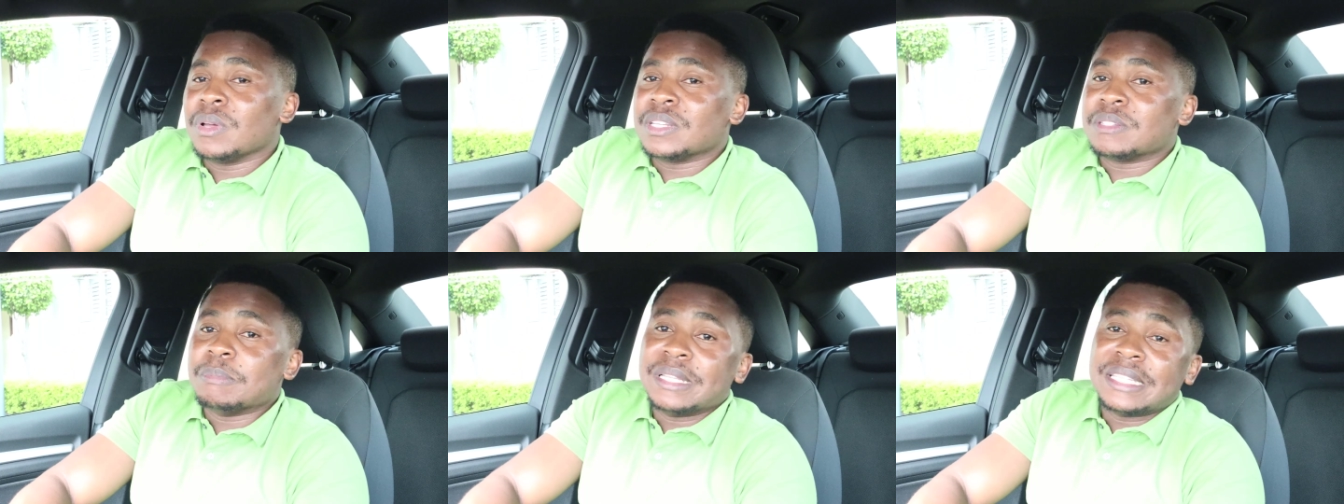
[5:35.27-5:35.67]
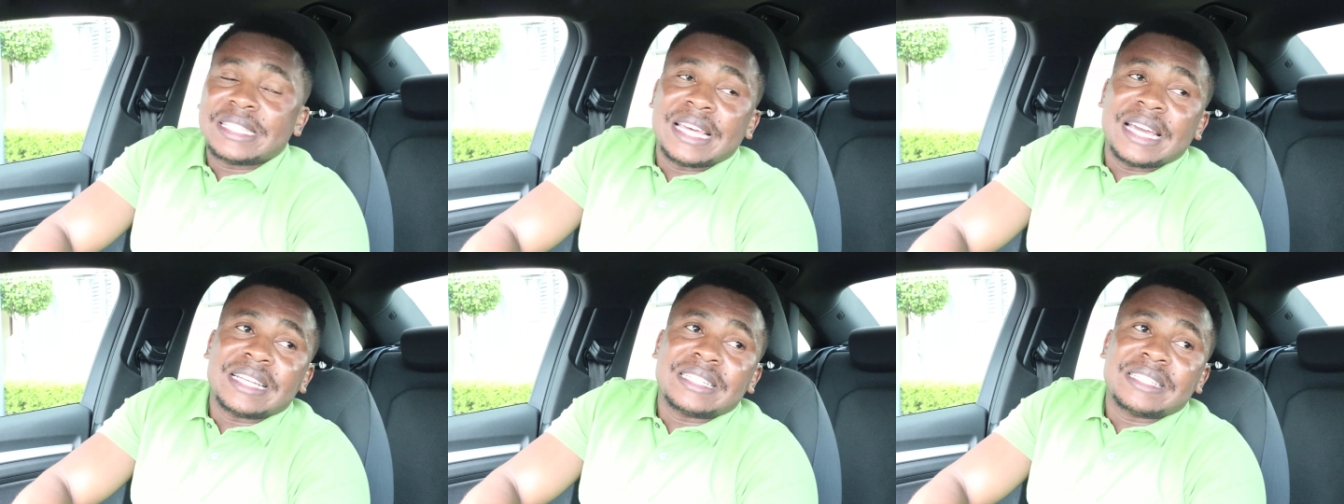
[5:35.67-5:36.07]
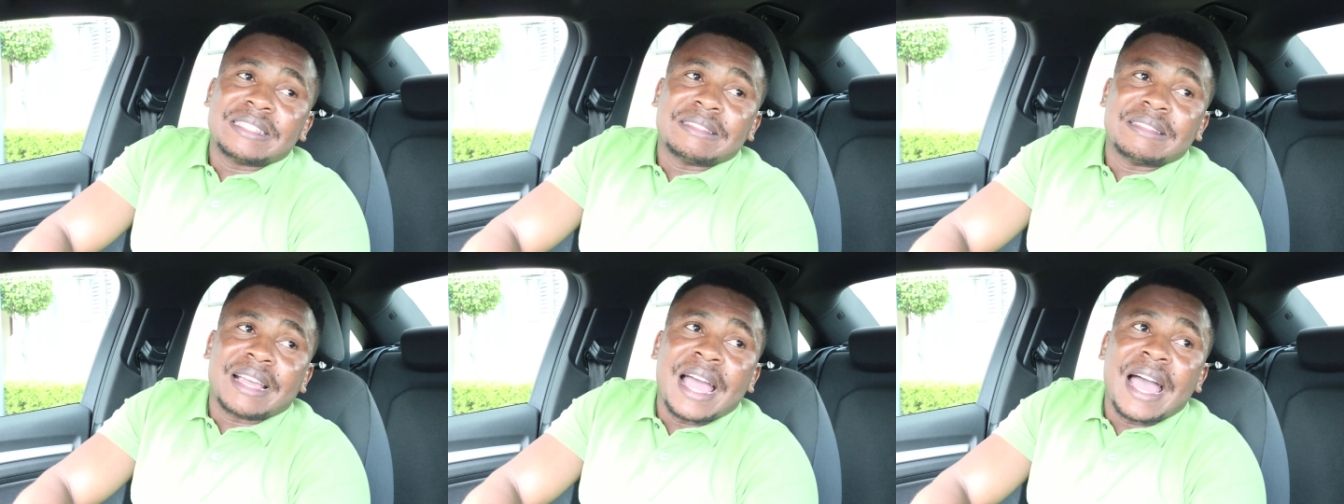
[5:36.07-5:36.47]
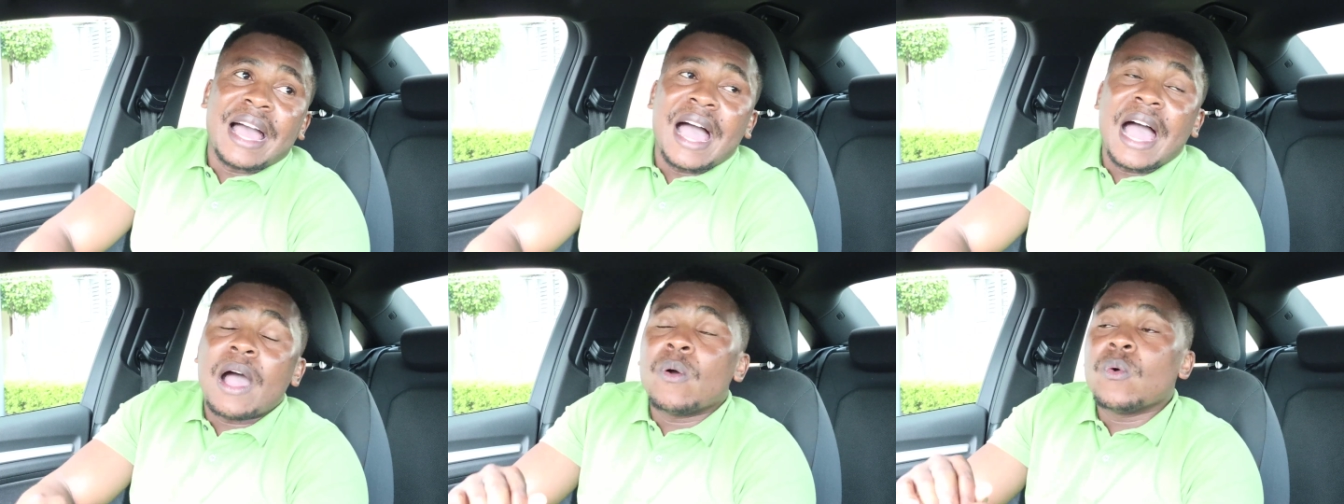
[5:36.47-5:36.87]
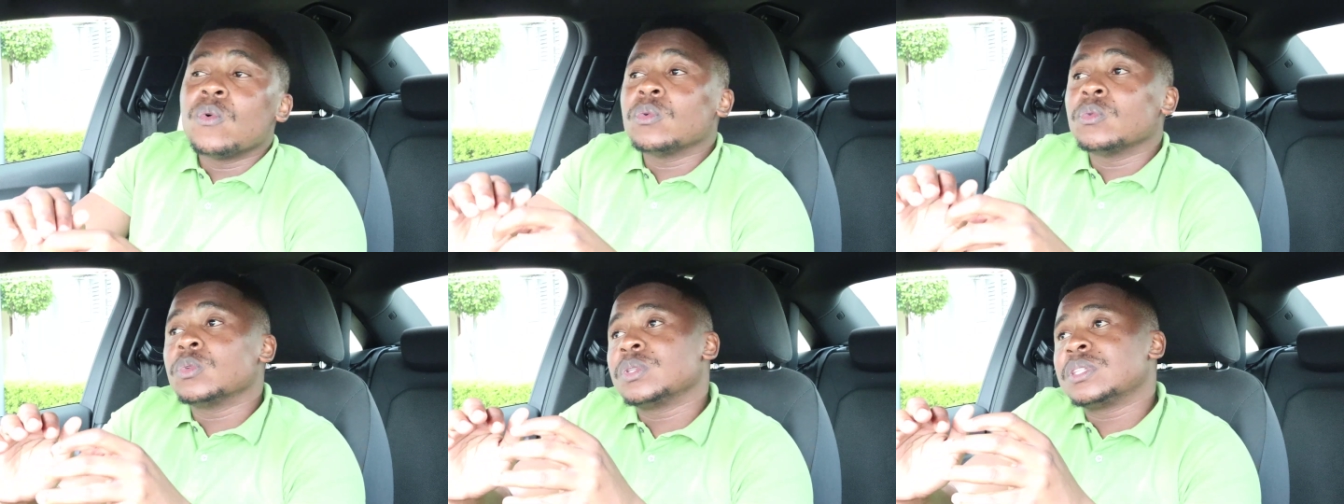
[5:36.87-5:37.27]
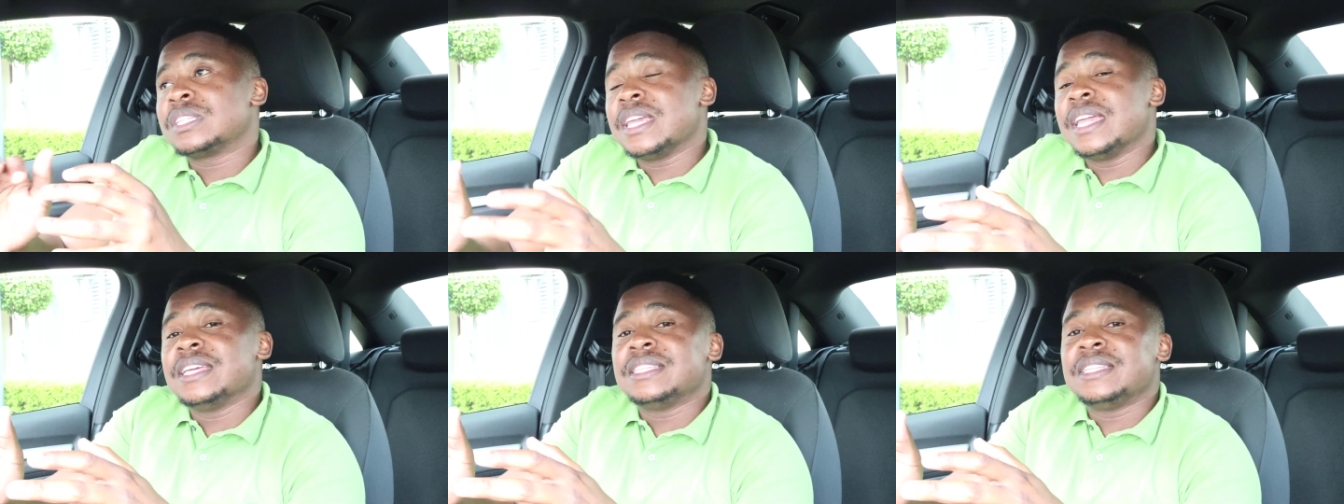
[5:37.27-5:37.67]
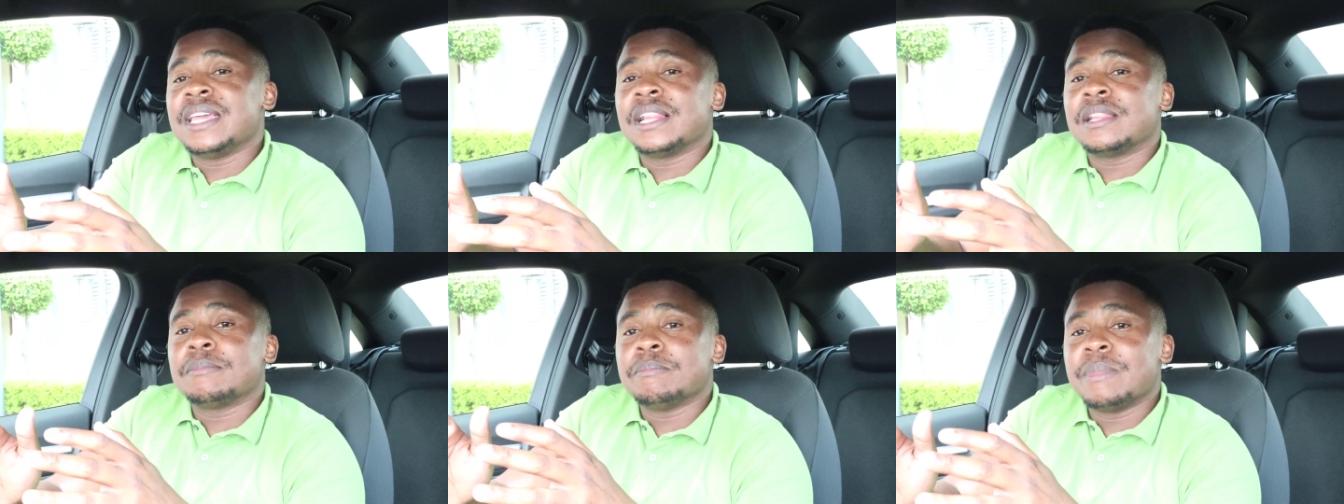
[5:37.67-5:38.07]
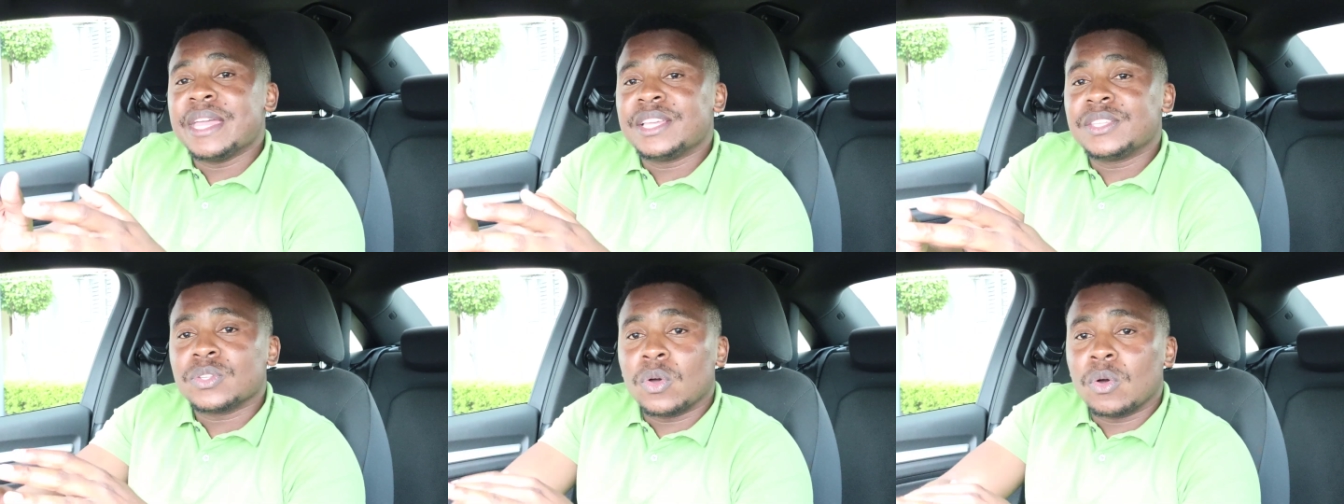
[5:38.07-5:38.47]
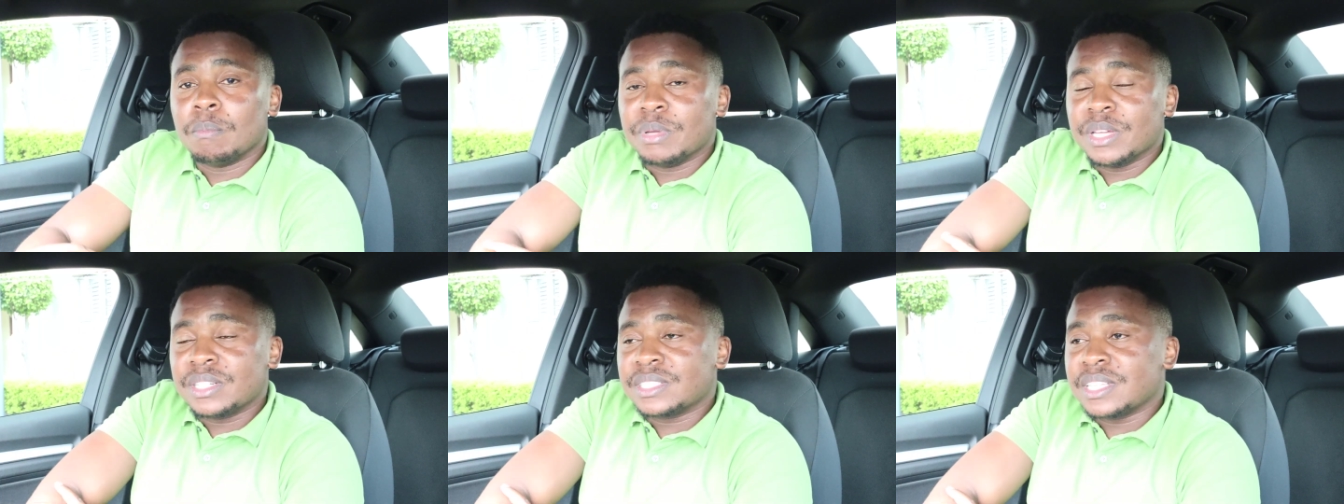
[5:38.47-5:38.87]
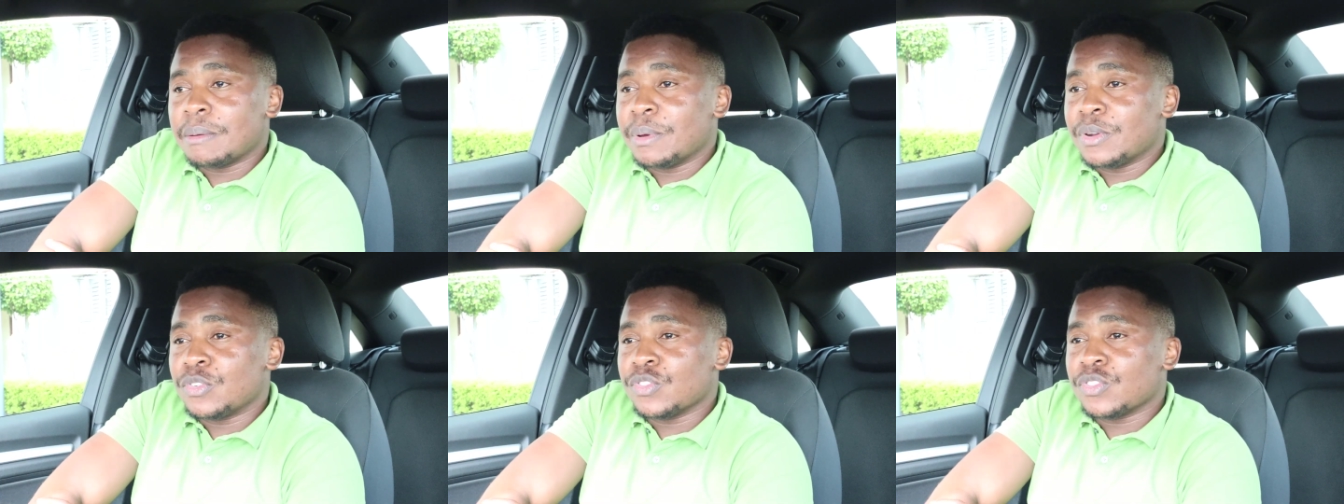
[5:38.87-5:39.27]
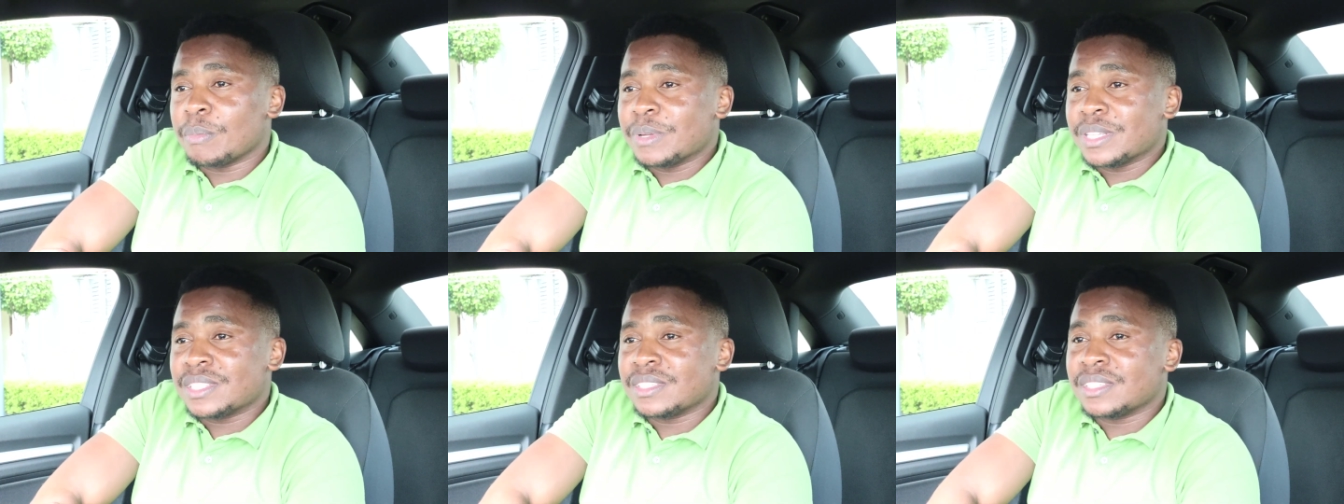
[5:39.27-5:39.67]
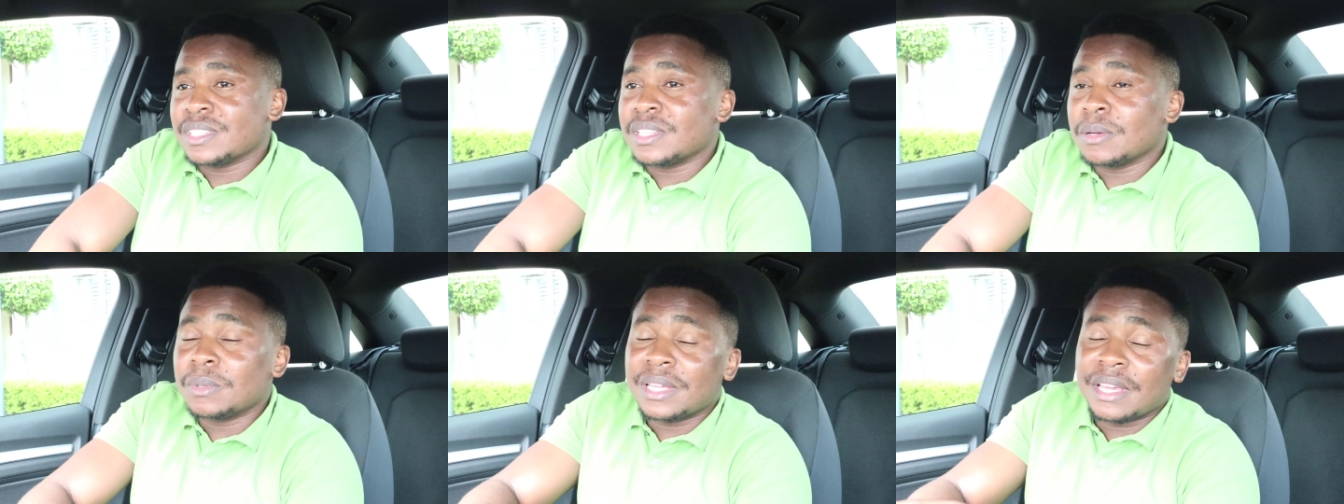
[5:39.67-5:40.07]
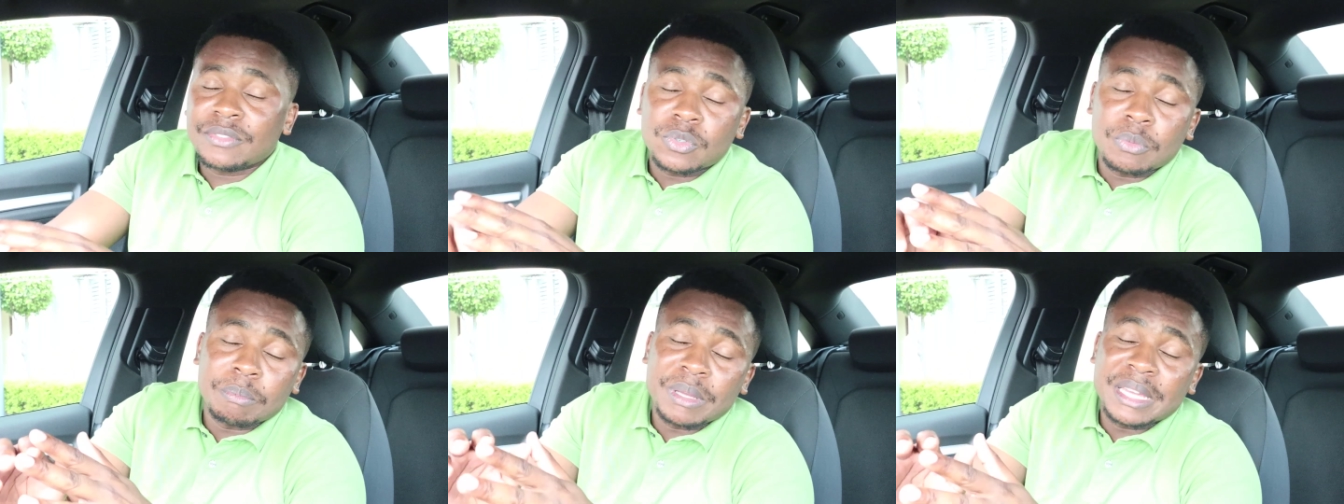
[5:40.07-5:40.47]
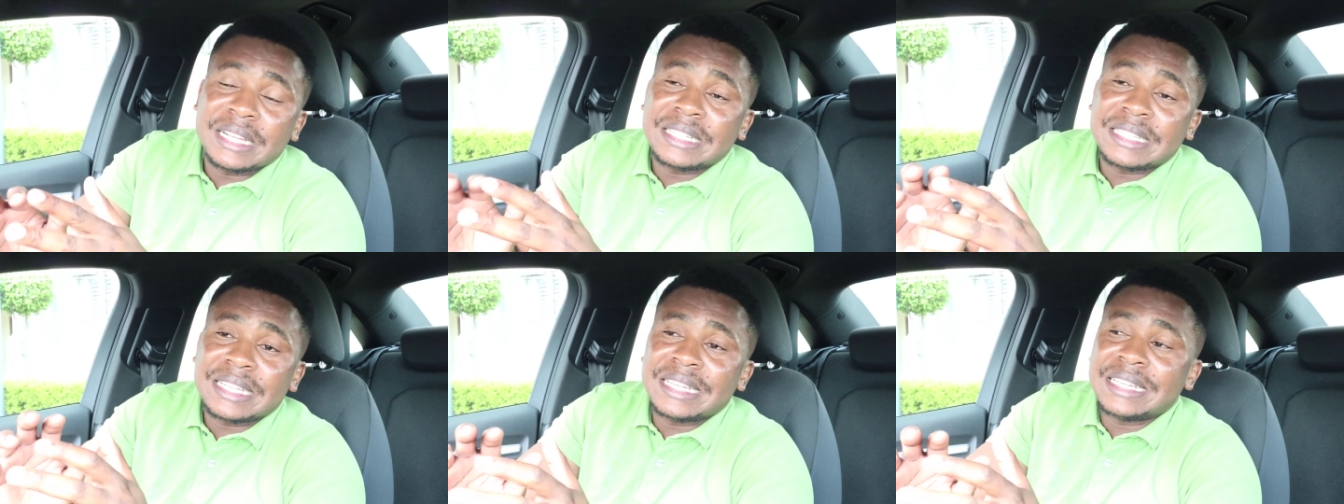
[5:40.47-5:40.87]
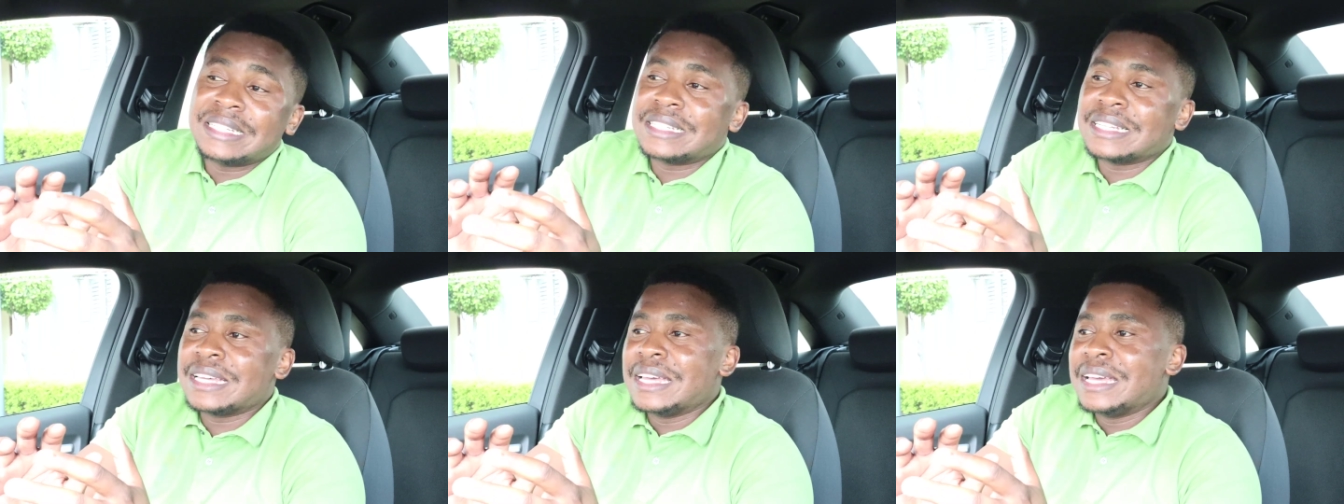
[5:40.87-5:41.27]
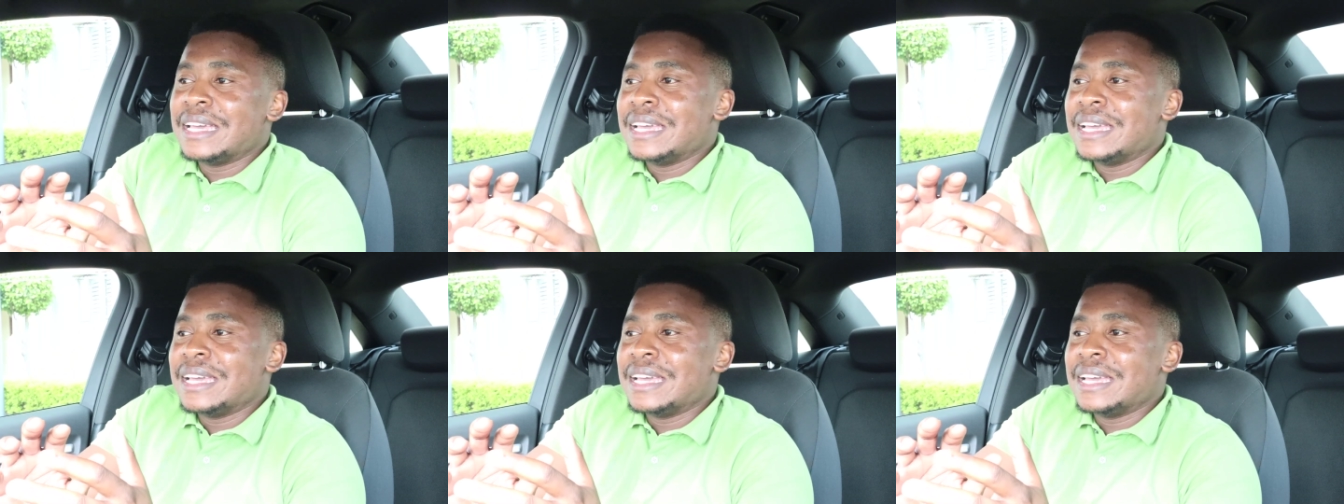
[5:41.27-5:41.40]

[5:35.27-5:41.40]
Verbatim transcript: it means that the car, how CATL makes or build their battery swapping station they will have to build it